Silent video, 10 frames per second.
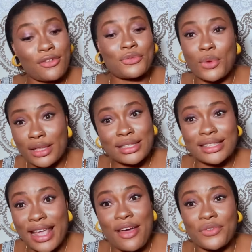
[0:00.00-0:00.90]
of
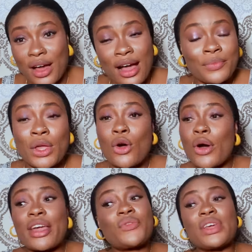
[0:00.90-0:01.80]
whatever,
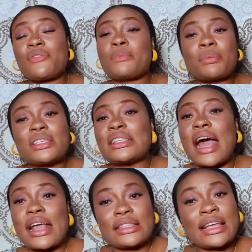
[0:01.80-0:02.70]
or if, if maybe she's
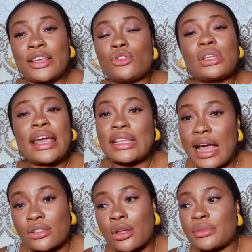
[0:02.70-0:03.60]
telling you to get
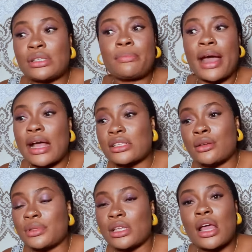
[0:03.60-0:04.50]
her something, buy her
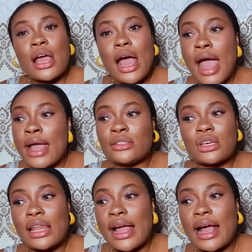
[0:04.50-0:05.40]
something, and
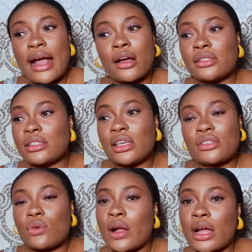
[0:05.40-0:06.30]
you're like, I can't do
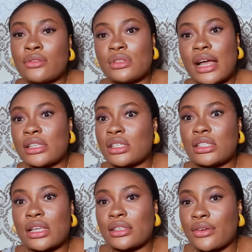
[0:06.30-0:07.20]
this or I can't do that, and she
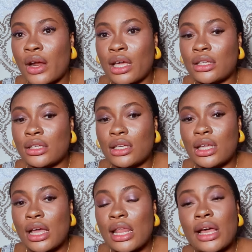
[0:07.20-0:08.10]
starts crying.
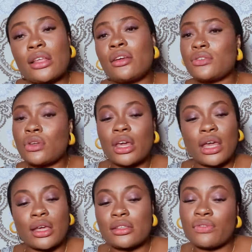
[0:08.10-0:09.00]
I'm like, you know, it's
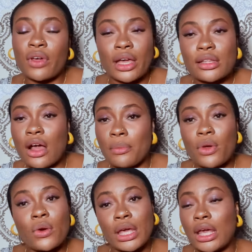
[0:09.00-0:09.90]
okay, it's fine, I'll
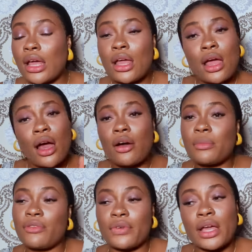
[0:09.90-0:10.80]
be okay, I'll
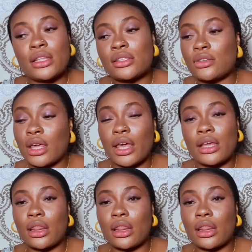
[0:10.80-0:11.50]
be fine, it's okay.